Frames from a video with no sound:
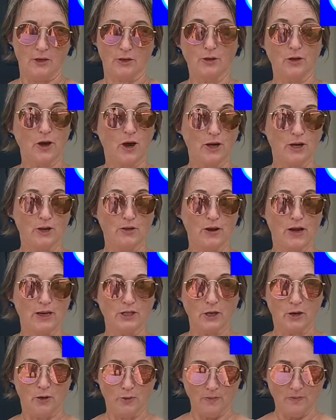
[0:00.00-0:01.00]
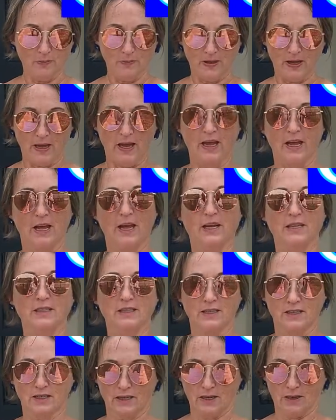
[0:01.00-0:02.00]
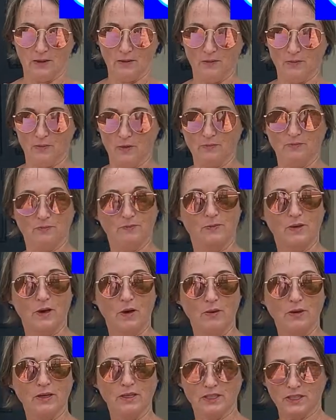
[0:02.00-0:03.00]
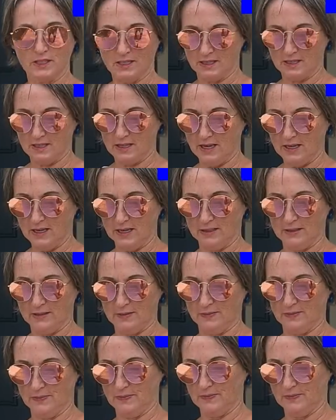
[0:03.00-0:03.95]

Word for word: two car garage home. And uh, we'll go in in just a second.